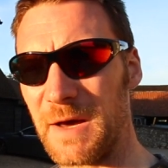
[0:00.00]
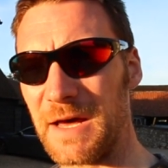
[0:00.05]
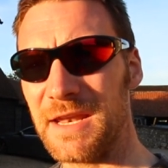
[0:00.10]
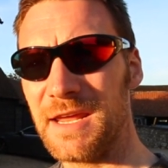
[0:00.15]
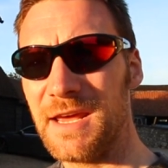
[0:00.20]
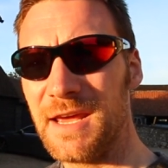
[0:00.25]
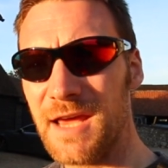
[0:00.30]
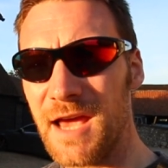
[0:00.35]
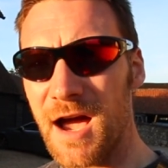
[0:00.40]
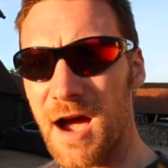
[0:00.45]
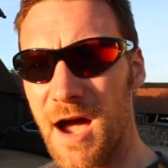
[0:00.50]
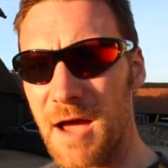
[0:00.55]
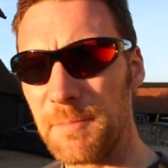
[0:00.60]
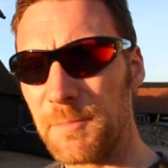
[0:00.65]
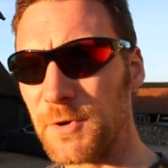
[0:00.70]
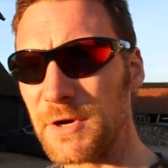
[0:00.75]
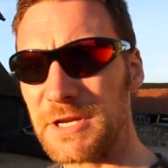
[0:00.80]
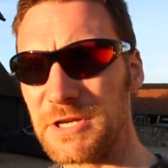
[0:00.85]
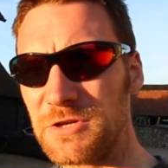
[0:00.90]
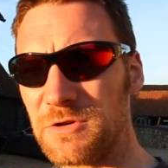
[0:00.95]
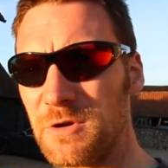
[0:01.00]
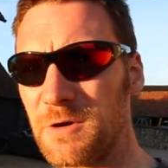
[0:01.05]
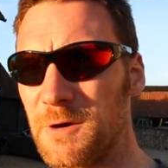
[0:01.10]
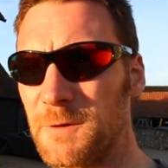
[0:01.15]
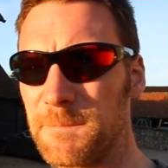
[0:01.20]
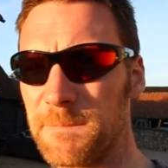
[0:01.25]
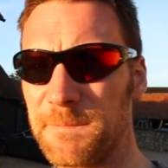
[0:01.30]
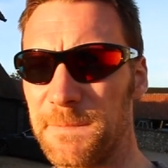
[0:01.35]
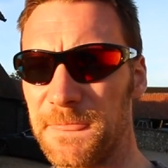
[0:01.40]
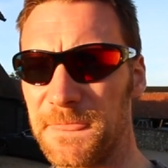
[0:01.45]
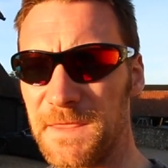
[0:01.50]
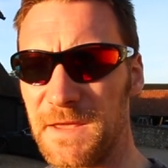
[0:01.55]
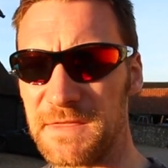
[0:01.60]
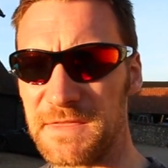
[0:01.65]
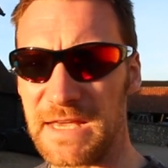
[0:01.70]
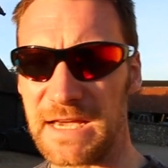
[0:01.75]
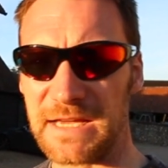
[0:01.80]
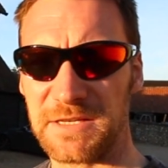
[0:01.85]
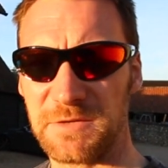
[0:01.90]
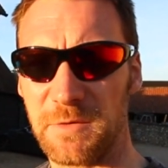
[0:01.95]
But I'm pretty sure
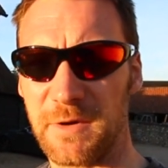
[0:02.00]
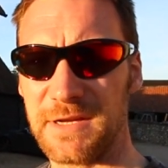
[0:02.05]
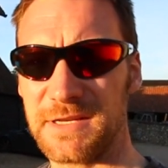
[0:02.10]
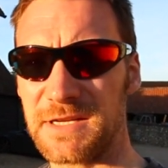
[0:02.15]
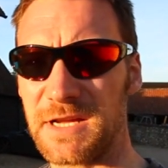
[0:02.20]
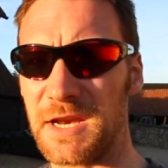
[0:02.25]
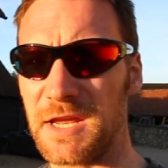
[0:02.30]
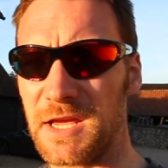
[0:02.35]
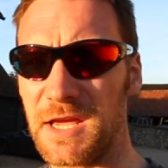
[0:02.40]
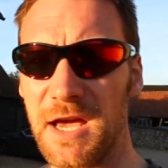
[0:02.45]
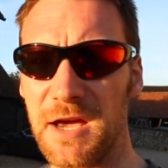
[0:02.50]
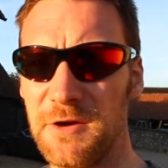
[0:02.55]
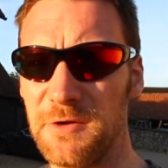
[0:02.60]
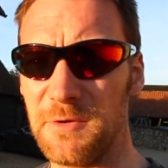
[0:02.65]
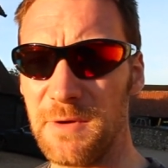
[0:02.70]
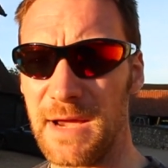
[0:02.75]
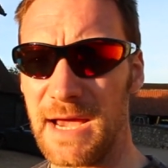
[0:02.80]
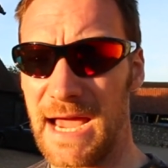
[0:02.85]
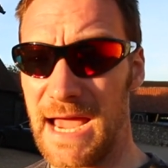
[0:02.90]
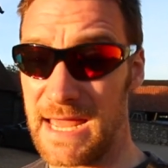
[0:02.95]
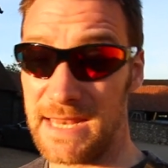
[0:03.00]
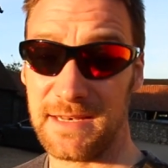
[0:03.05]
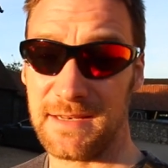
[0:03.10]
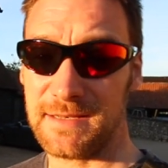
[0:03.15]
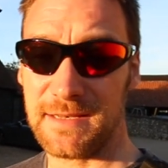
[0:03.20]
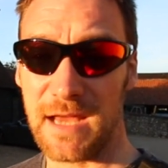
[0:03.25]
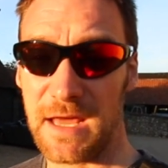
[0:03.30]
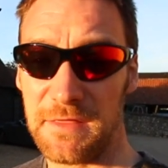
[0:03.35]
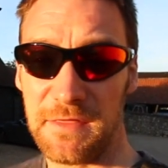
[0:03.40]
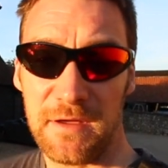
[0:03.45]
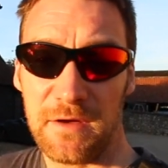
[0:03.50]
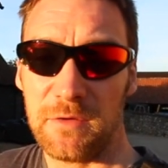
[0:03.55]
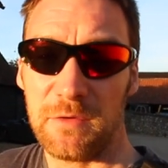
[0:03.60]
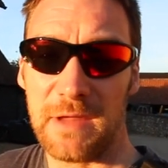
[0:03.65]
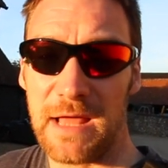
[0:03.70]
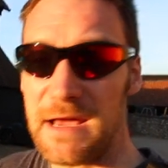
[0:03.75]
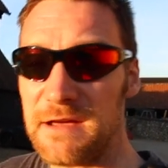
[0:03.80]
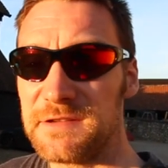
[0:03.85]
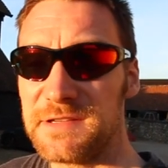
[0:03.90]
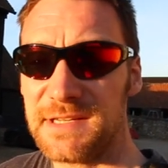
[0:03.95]
that that's where it's going to go, and I think
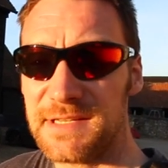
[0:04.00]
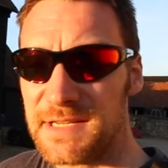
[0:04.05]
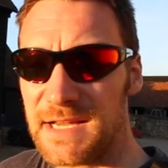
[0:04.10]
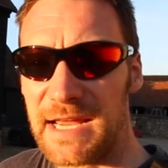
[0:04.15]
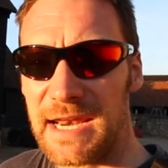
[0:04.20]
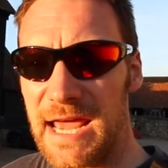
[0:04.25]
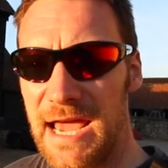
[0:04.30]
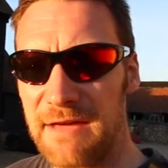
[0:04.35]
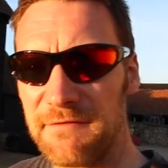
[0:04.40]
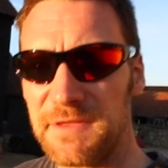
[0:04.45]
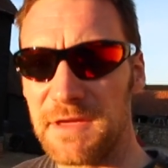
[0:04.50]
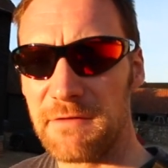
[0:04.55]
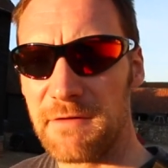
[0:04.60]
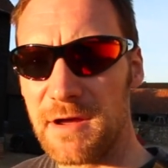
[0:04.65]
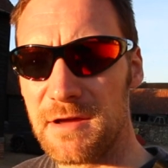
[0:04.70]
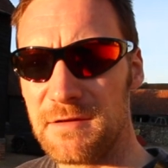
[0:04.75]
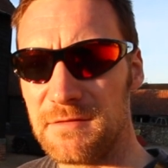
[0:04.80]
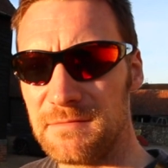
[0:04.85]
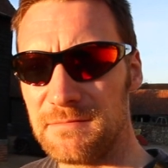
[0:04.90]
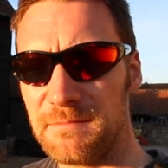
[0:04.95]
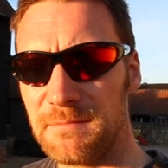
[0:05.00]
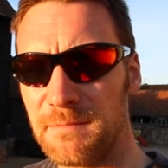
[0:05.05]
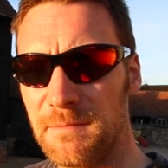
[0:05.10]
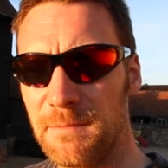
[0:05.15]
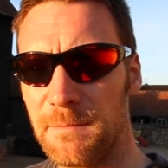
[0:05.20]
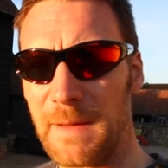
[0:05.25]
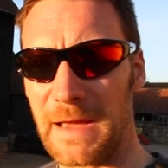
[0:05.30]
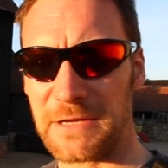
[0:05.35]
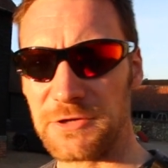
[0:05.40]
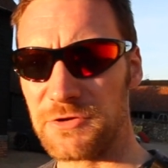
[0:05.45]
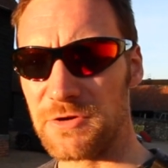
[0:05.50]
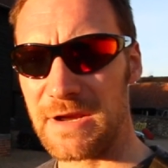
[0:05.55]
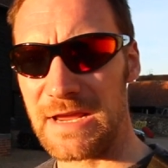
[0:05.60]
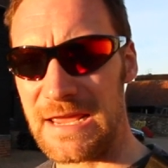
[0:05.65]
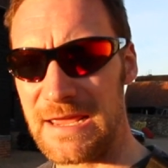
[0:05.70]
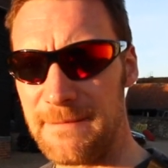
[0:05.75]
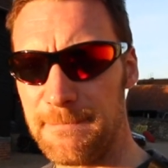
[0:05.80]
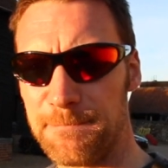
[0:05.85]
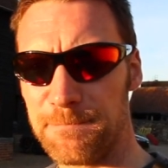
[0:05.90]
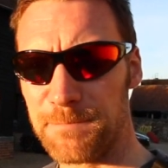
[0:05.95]
all houses are going to have their own
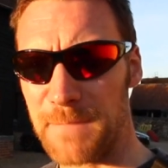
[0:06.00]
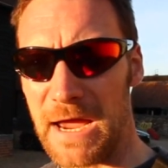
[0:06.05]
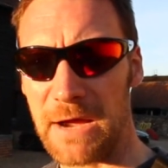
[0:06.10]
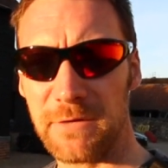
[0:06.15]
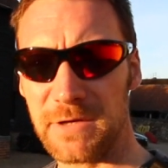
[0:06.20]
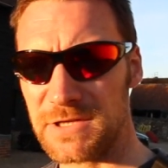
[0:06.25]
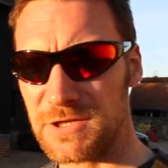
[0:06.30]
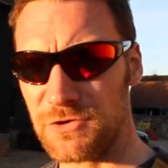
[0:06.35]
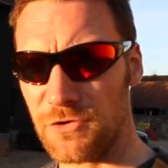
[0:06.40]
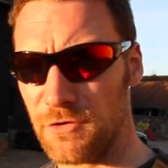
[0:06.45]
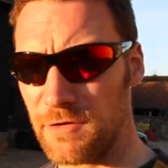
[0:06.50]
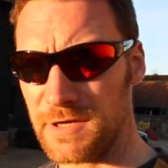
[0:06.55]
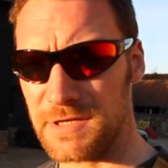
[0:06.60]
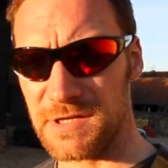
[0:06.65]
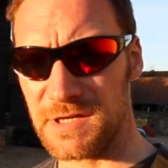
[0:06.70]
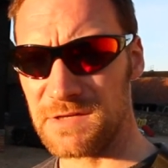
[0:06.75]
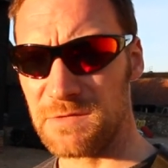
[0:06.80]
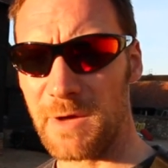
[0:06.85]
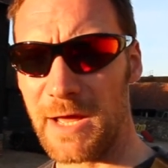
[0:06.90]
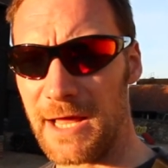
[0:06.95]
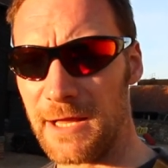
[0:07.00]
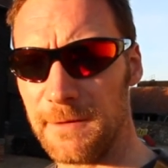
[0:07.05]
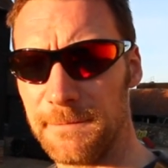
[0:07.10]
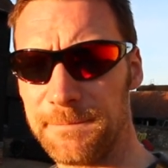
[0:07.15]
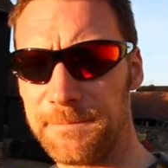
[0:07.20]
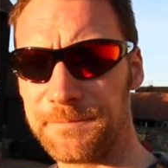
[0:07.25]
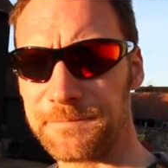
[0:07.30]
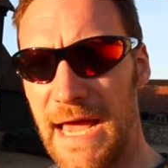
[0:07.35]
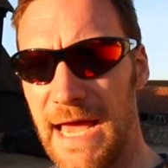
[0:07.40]
battery power storage as well.